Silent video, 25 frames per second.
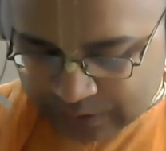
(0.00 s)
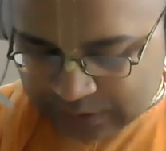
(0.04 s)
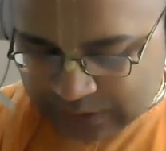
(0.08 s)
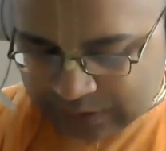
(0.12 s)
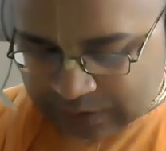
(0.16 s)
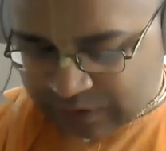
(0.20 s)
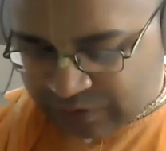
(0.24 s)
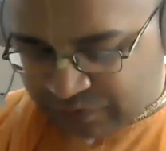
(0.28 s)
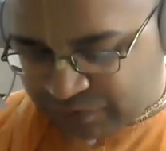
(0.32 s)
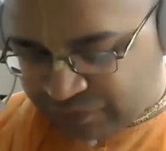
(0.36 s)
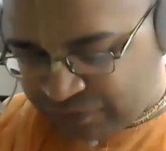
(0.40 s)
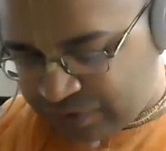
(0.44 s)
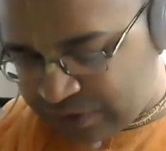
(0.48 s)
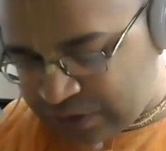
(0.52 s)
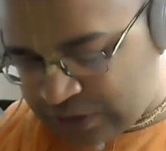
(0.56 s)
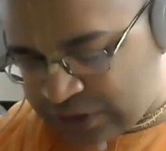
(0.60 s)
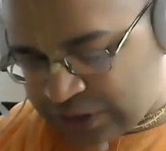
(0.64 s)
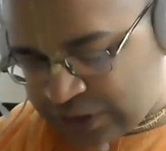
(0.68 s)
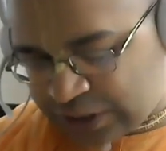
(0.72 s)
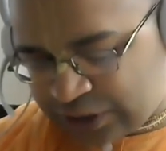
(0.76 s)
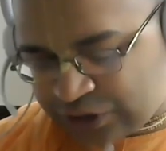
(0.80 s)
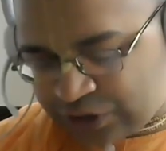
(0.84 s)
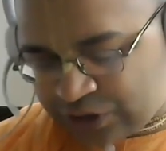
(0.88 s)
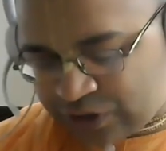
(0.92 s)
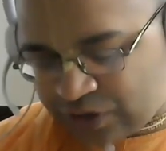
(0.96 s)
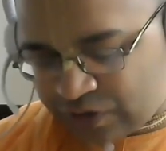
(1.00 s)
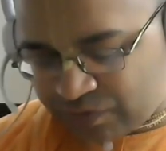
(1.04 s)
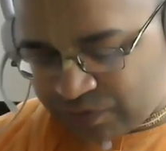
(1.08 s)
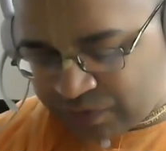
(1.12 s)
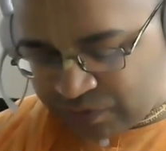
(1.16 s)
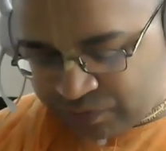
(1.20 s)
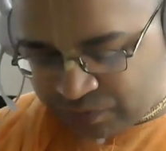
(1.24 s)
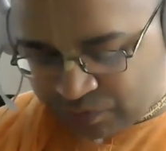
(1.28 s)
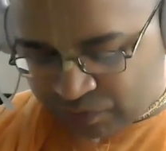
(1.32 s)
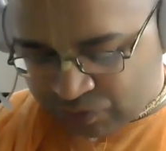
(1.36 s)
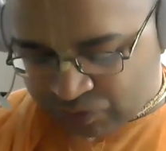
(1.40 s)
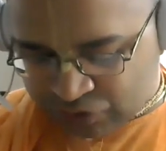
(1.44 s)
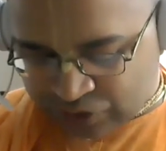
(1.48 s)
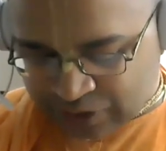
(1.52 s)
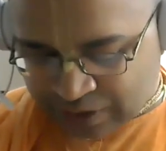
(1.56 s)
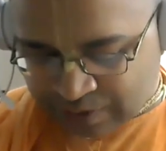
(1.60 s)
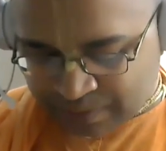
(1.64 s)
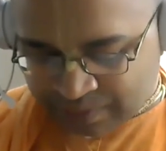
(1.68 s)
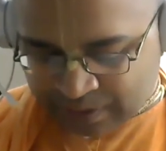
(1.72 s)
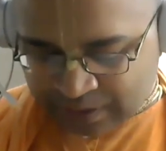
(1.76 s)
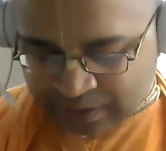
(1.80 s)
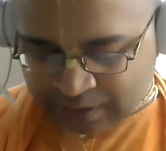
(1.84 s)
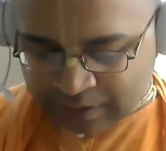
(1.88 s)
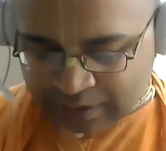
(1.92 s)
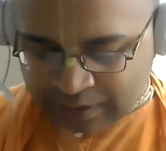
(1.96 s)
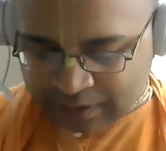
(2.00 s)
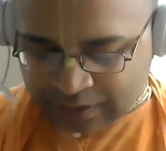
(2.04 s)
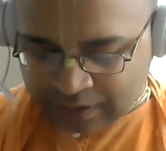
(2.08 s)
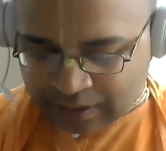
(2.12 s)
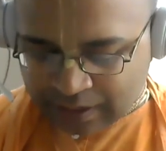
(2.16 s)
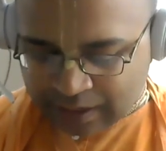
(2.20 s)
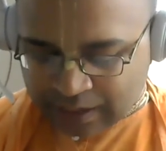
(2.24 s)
This is the first section of the fourth chapter